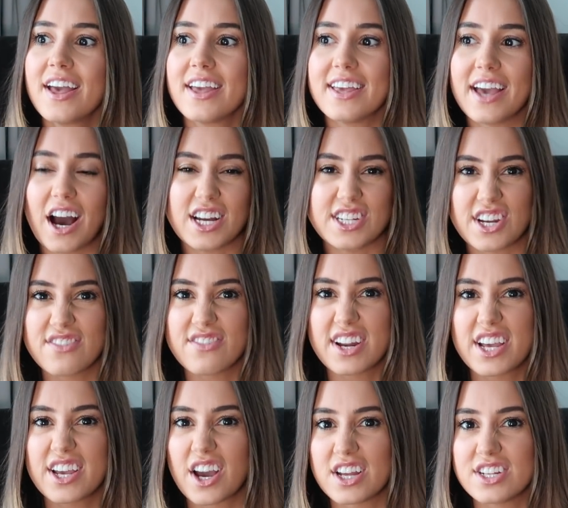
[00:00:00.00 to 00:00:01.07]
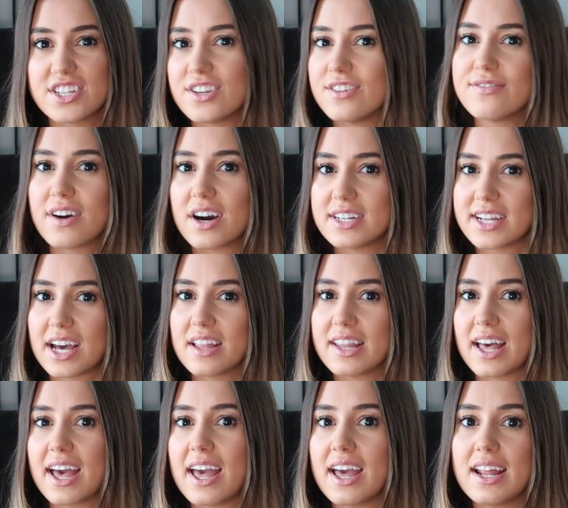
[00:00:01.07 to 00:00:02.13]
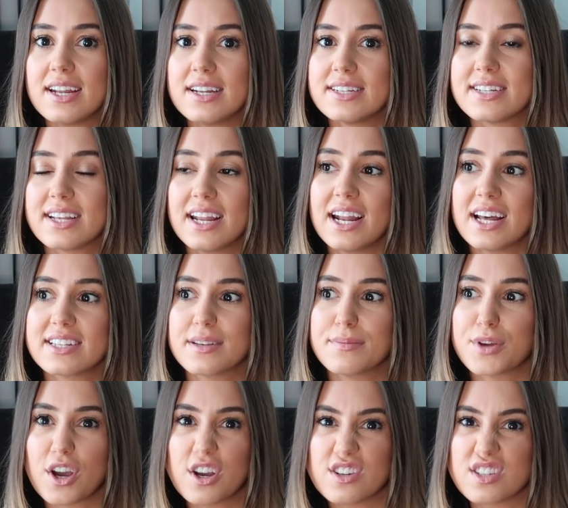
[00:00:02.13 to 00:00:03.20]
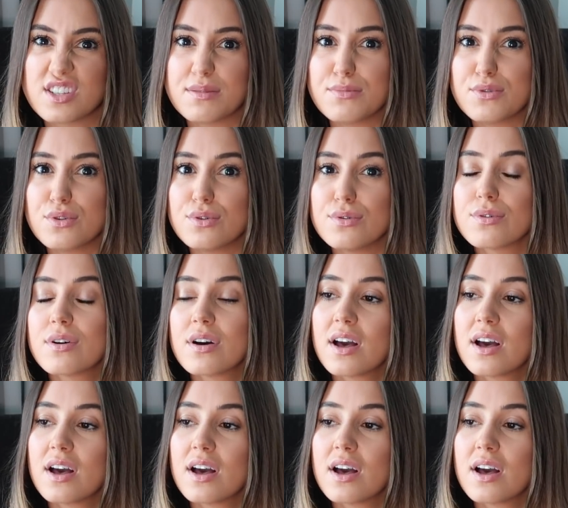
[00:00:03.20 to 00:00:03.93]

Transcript: yeah, I don't really go too far down that end unless I'm going to the mall.